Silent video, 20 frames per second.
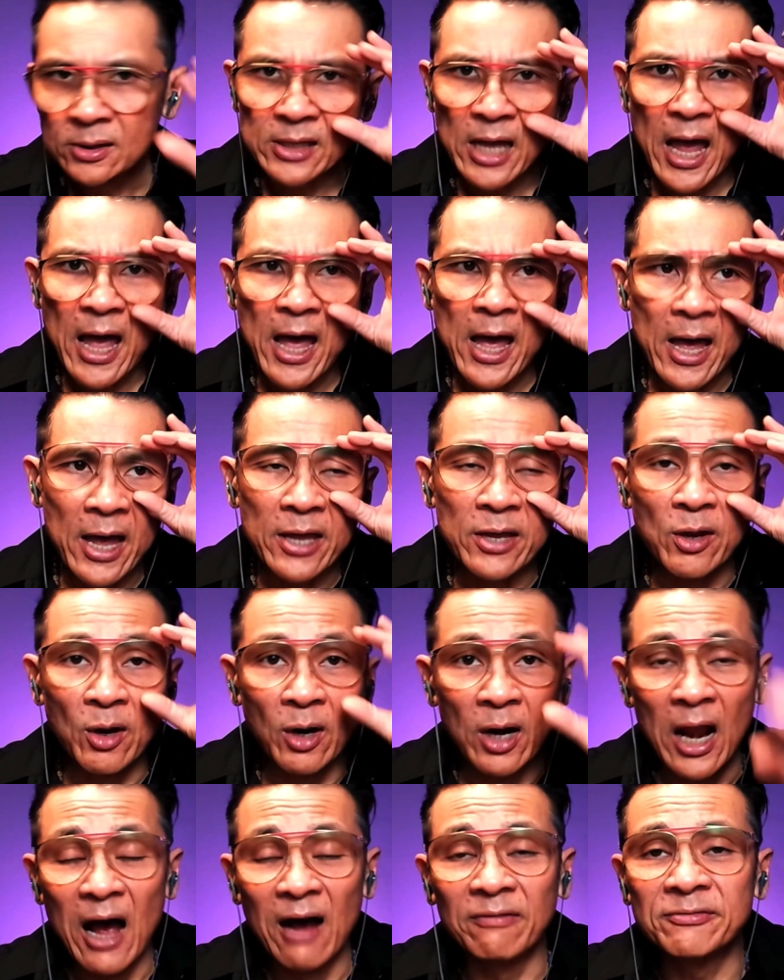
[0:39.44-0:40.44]
Say
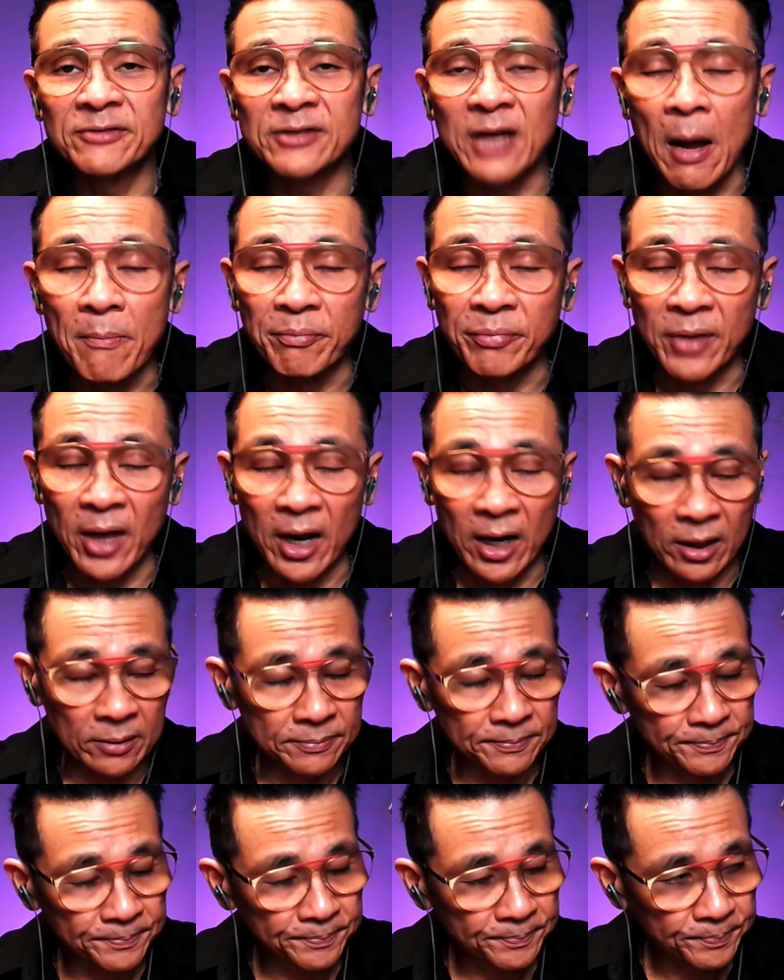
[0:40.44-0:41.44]
you love something.
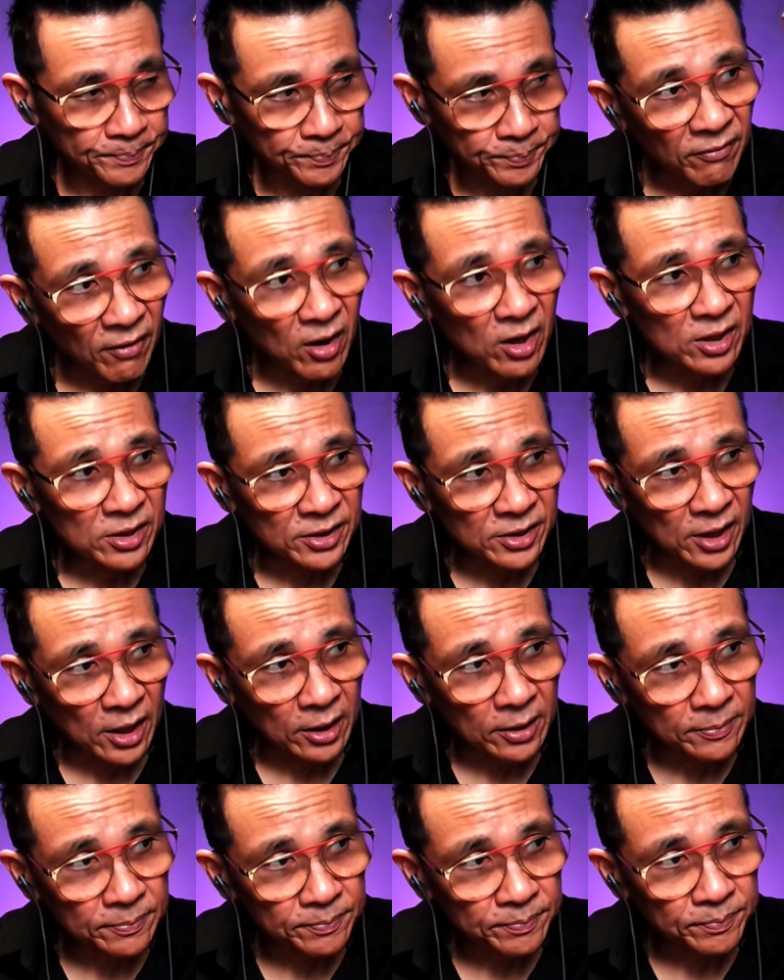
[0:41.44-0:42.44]
For
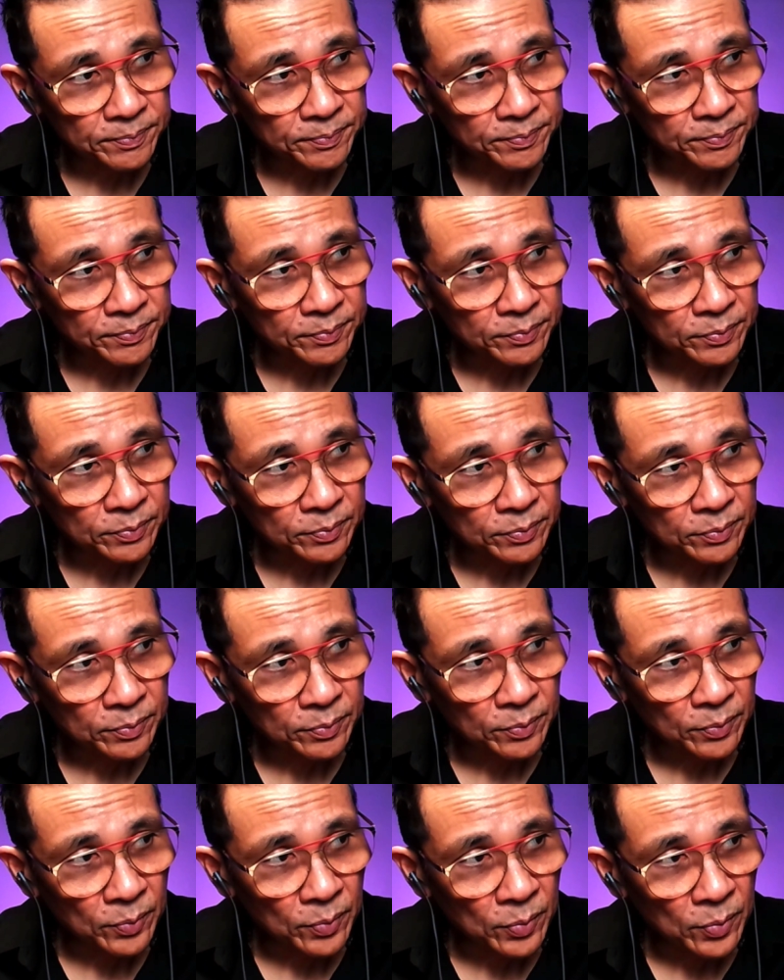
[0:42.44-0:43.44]
instance,
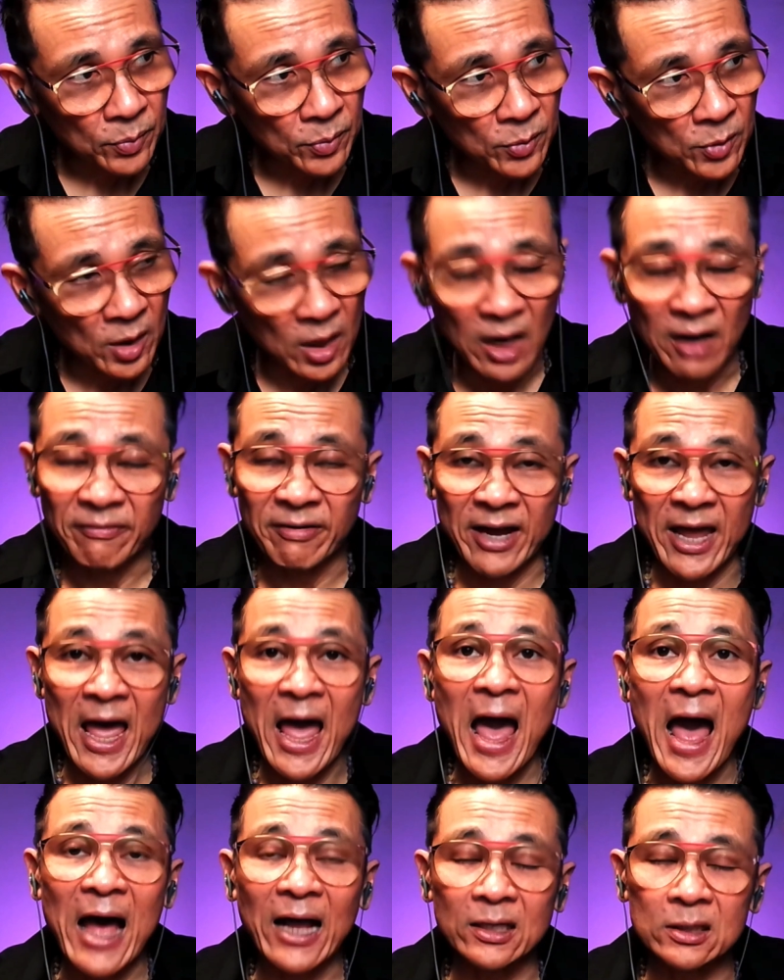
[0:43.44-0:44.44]
you love a
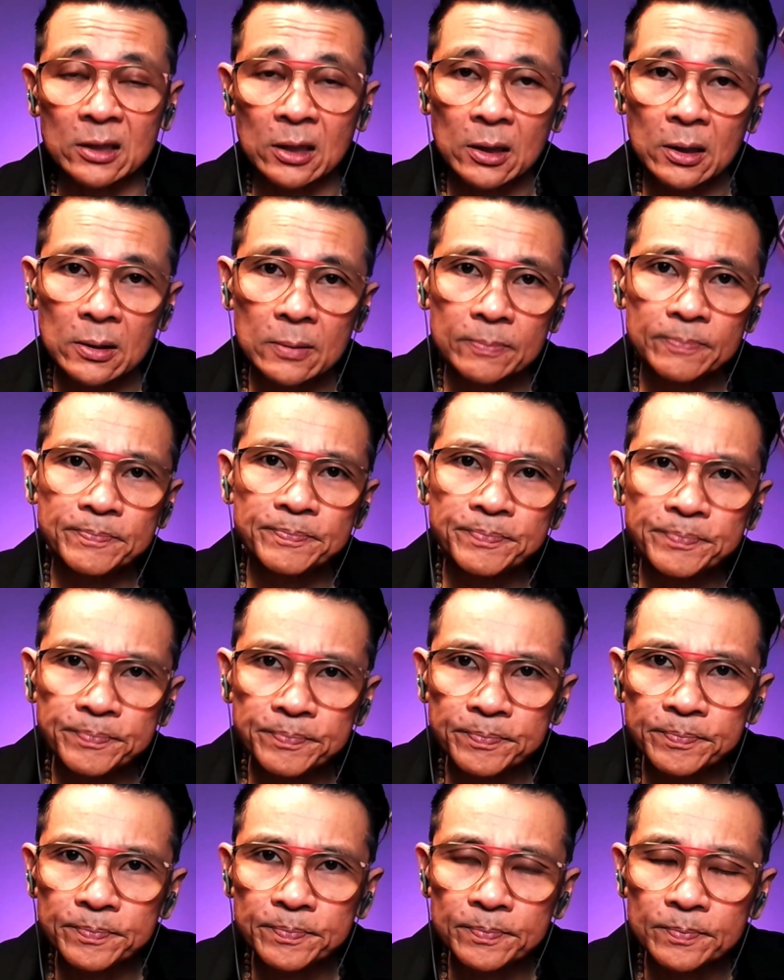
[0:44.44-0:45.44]
cat.
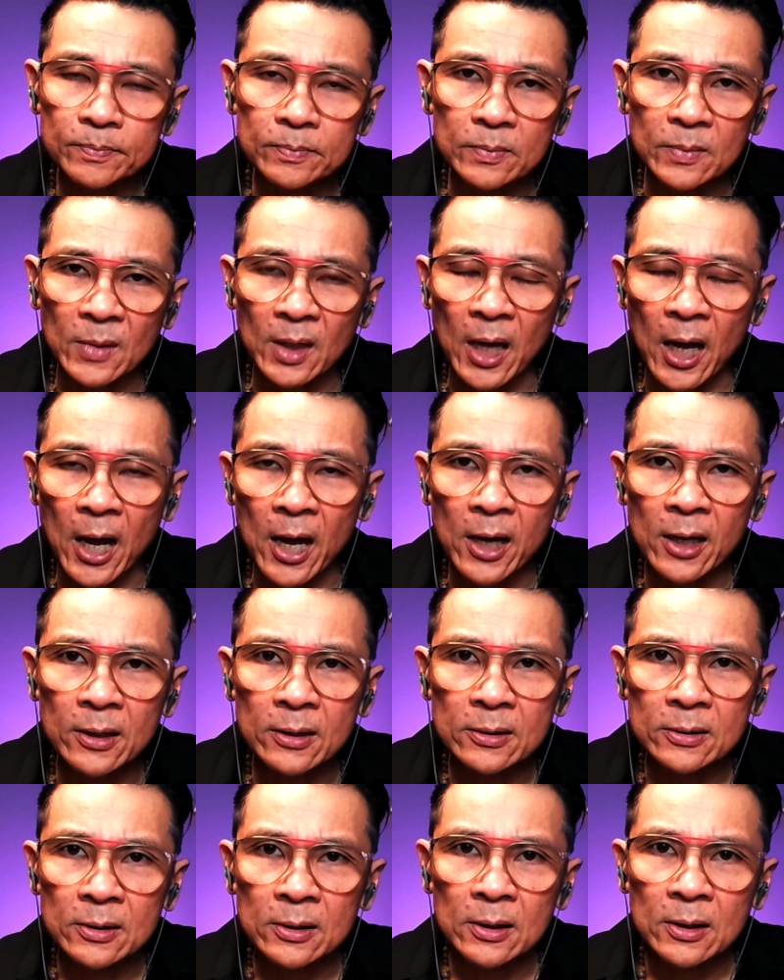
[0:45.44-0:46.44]
Okay?